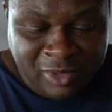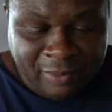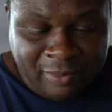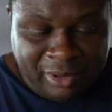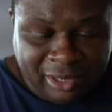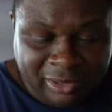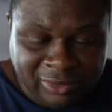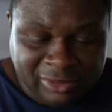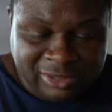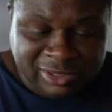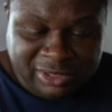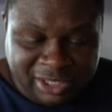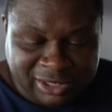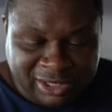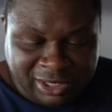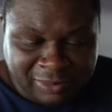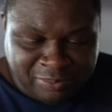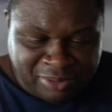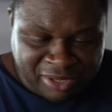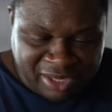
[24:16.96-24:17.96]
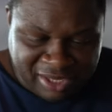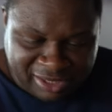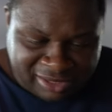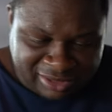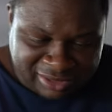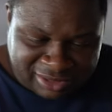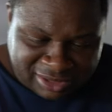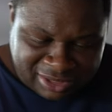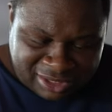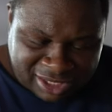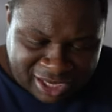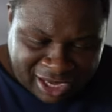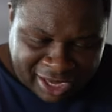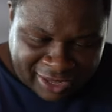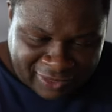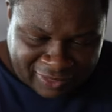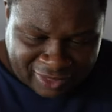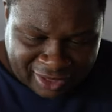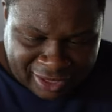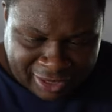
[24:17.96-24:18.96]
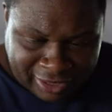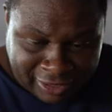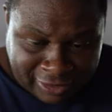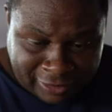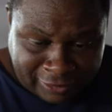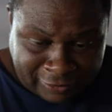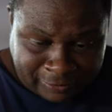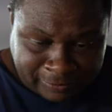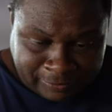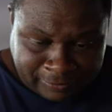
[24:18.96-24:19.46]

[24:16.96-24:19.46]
but it looks like the beans and the